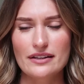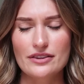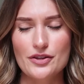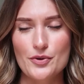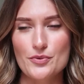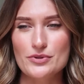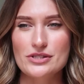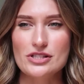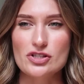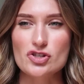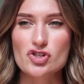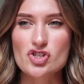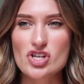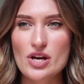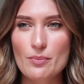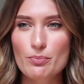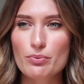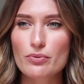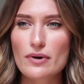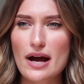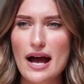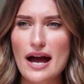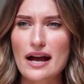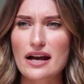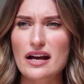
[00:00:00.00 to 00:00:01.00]
Like there was a
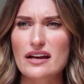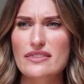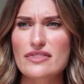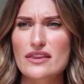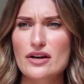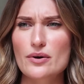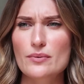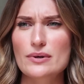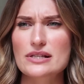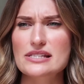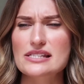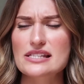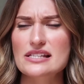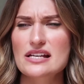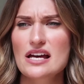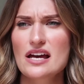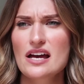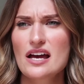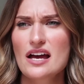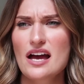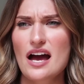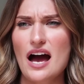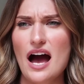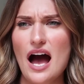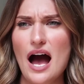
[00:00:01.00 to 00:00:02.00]
shipwreck, and there was
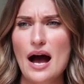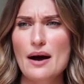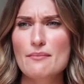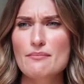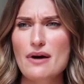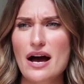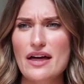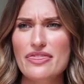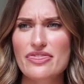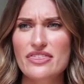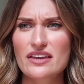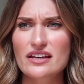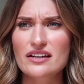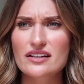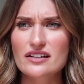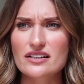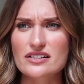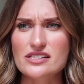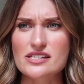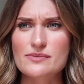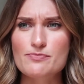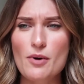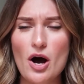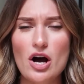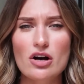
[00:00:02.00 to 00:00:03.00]
I think
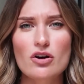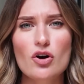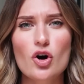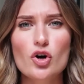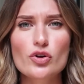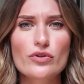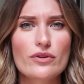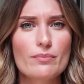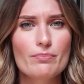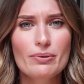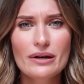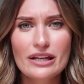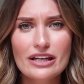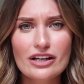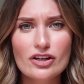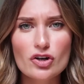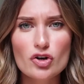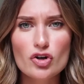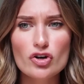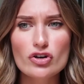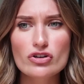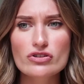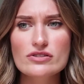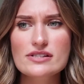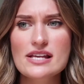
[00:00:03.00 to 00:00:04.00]
a spot called the
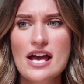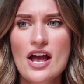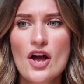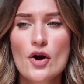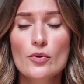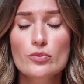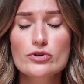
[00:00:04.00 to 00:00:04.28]
Pinnacles,